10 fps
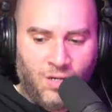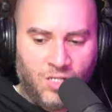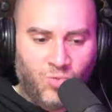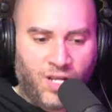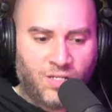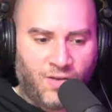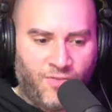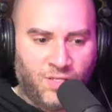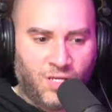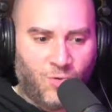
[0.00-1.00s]
Is when I started
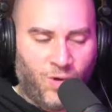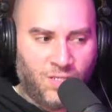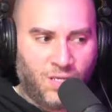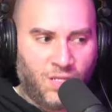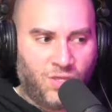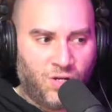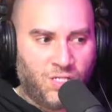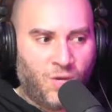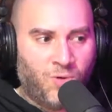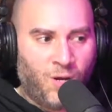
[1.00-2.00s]
feeling sick Wednesday.
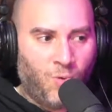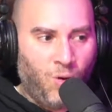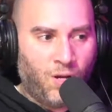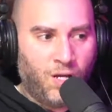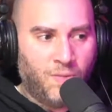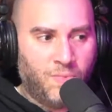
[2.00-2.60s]
Thursday when I woke up,